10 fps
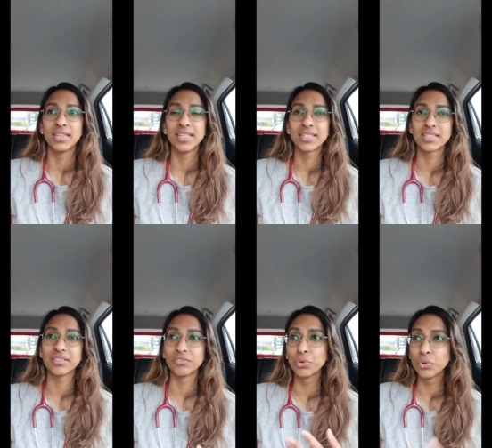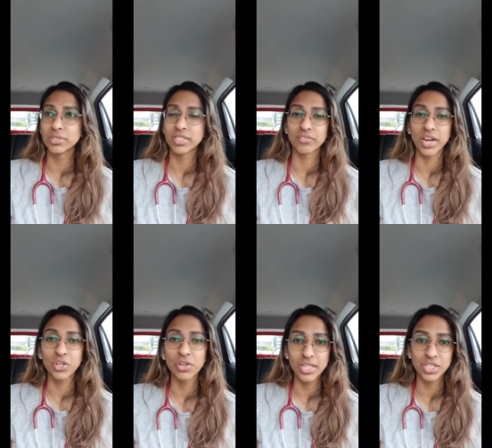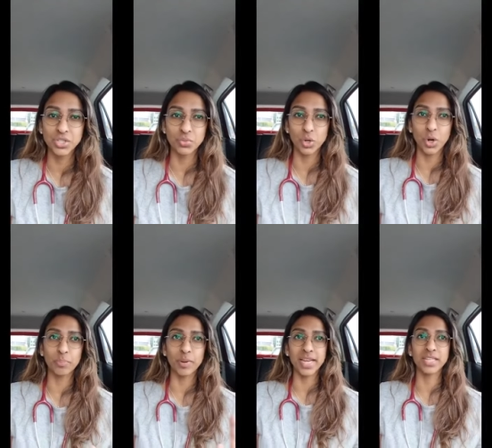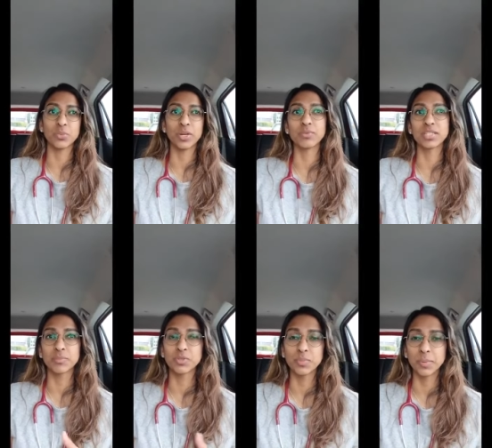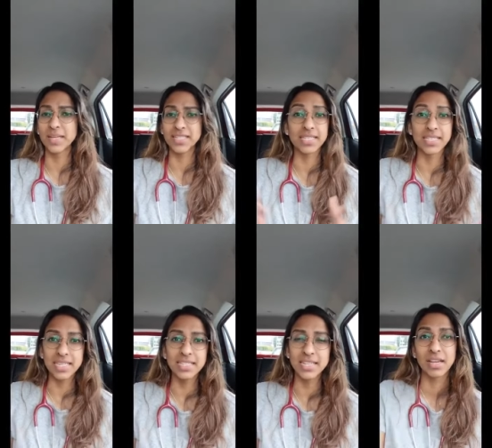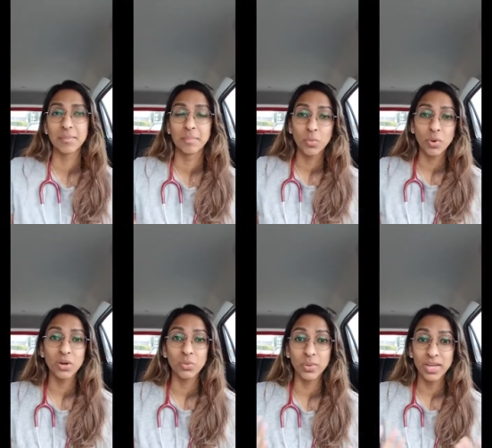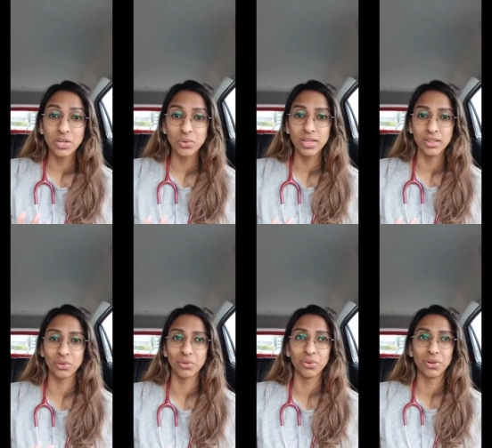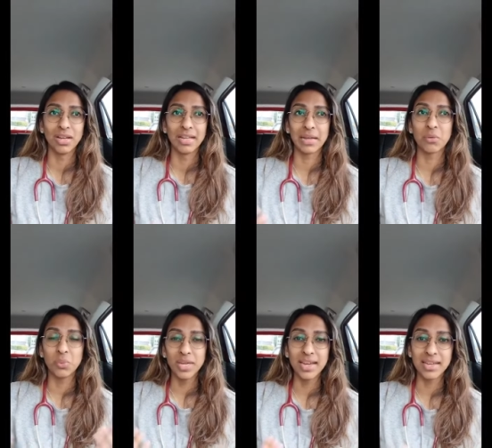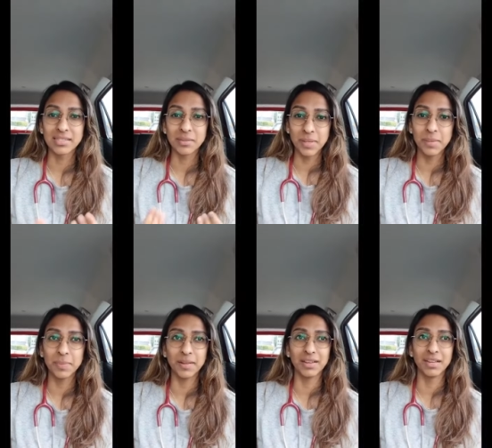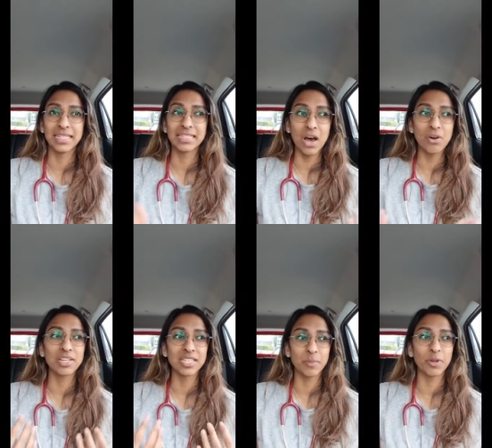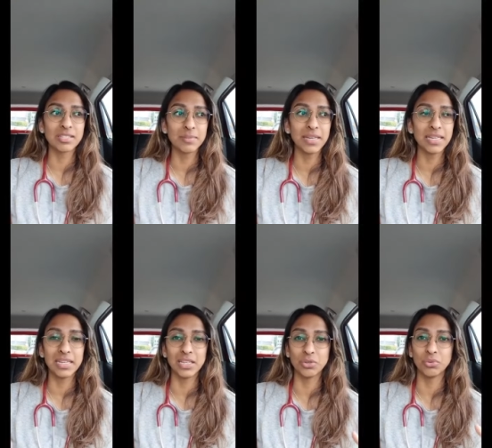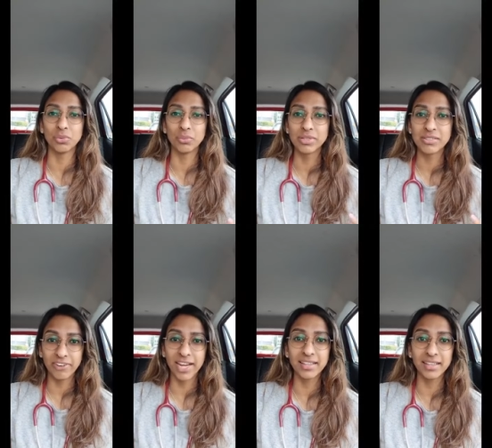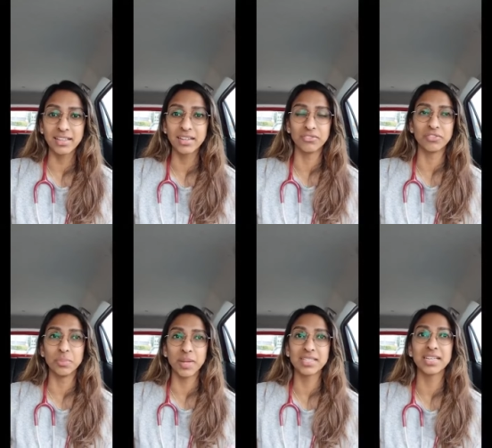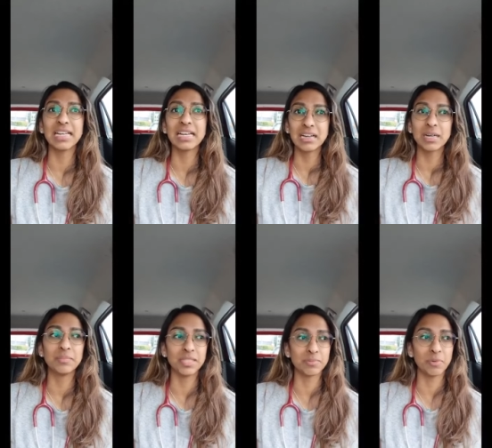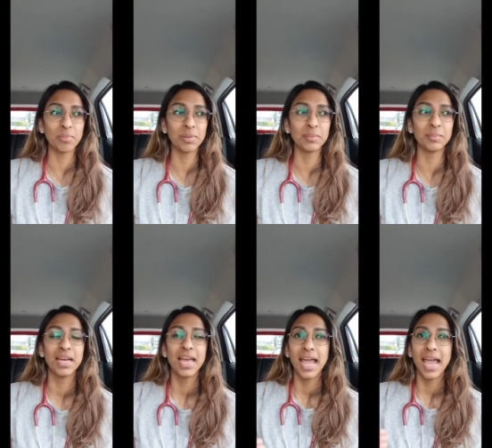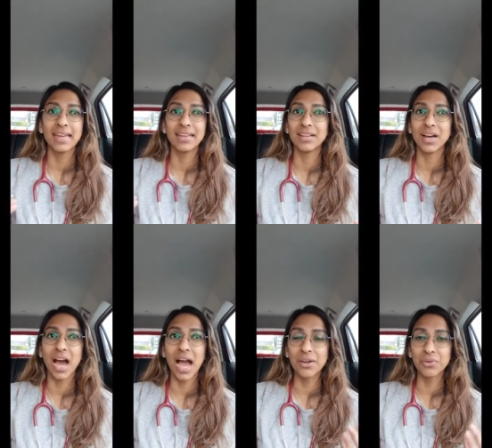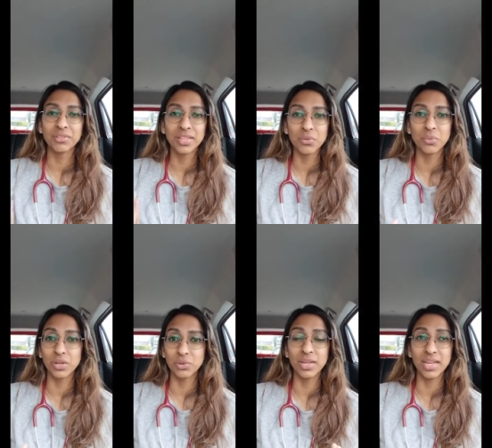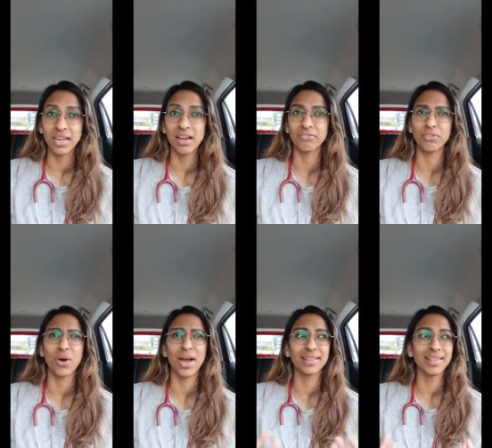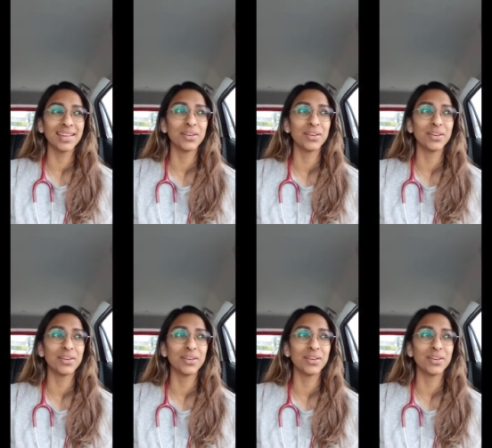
these rules and regulations were not placed when it was supposed to be placed. It's easy. But what are we doing though? like we as the people it's our responsibility to flatten the curve to basically curb this problem and i don't think we're doing enough or i think